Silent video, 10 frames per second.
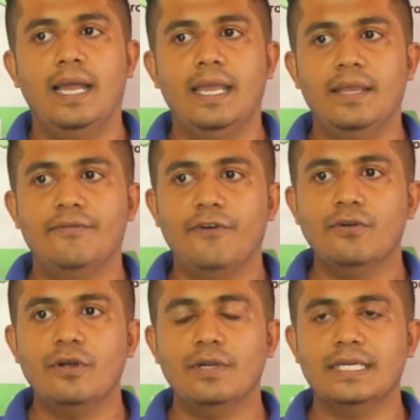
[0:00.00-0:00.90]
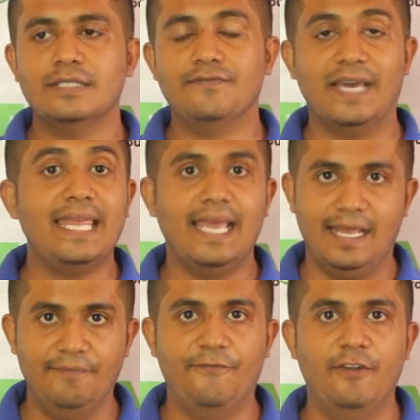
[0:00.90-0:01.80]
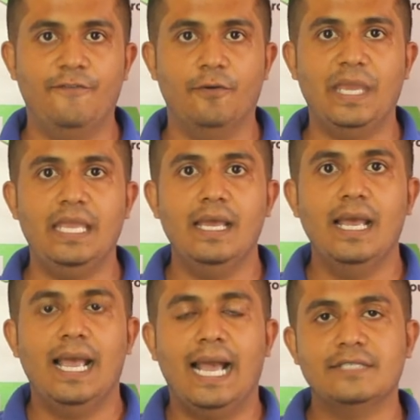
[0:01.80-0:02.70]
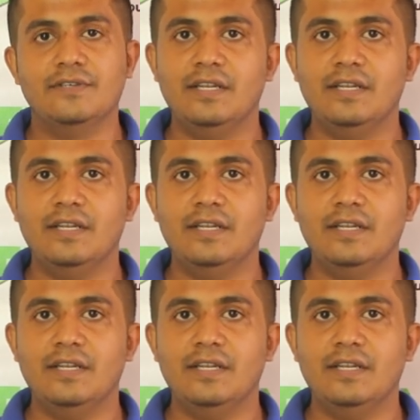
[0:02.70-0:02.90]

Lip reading: I found out it is very helpful for me as